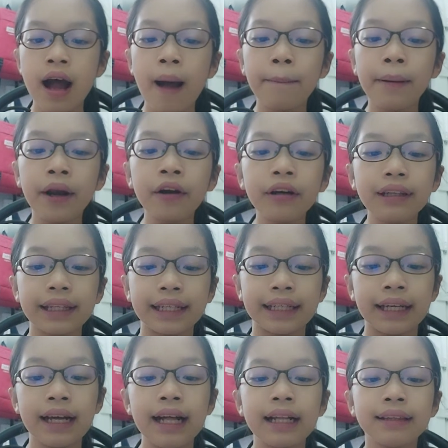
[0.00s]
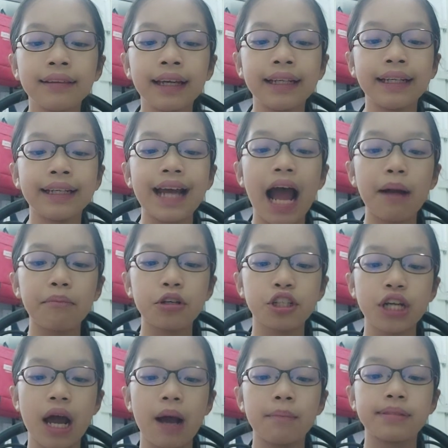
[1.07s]
Apparently, Lady
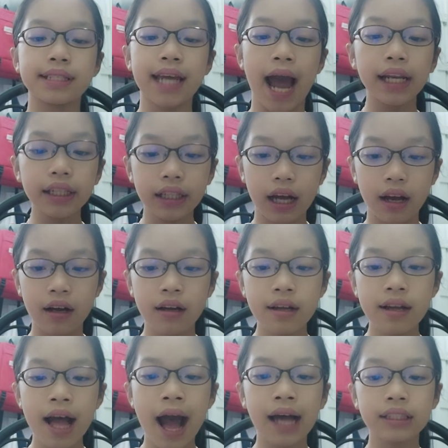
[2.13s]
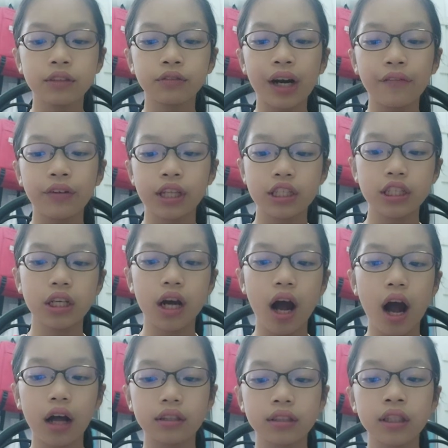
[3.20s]
Amersham's gardener has arrived with his
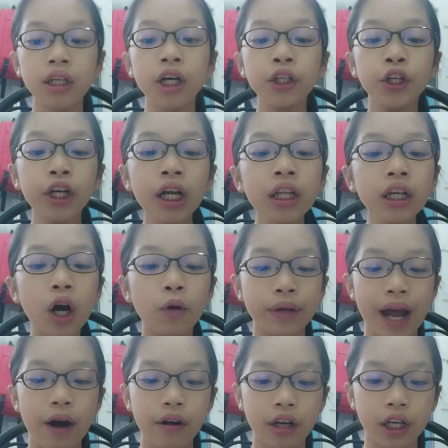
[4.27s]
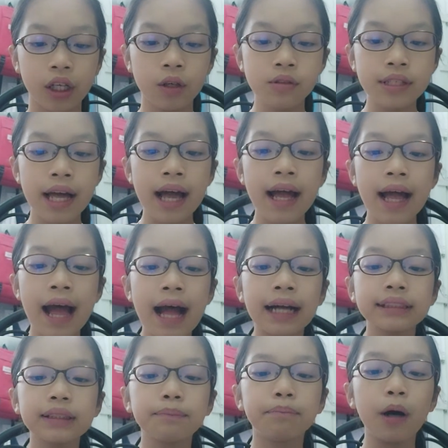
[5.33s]
cot. You can go now, girls,
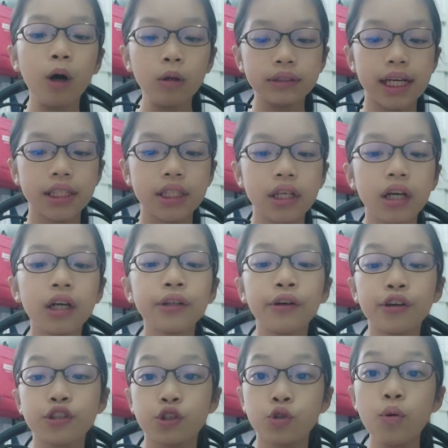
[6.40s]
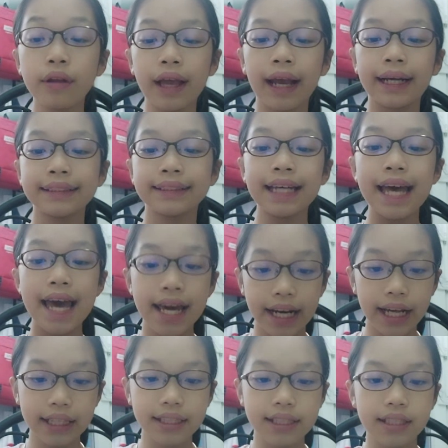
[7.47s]
and deposit your suitcase in
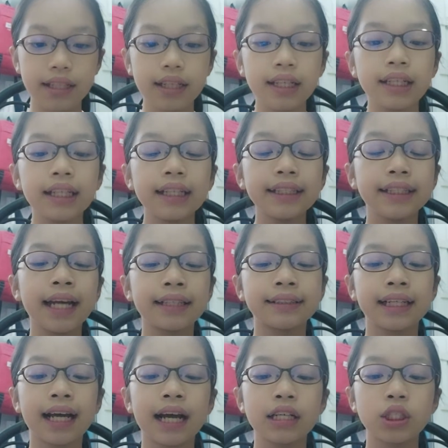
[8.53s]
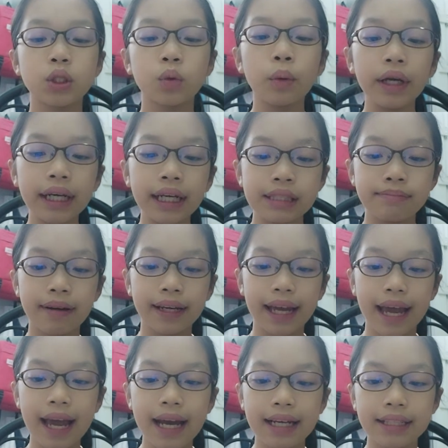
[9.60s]
it." Jessica squeezed my
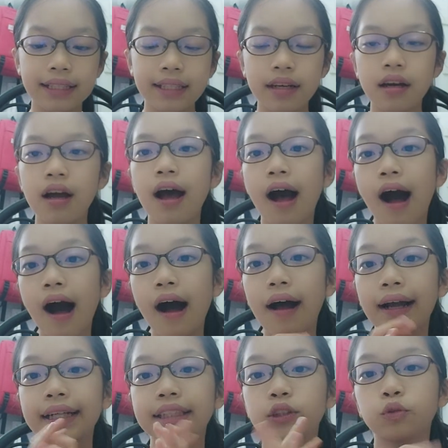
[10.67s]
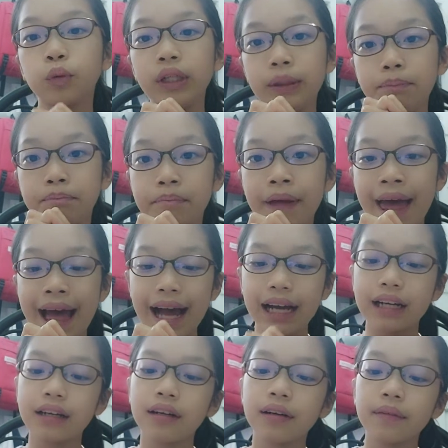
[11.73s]
hand. I squeezed
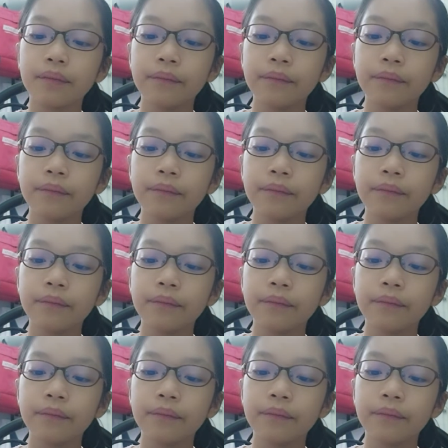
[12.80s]
back.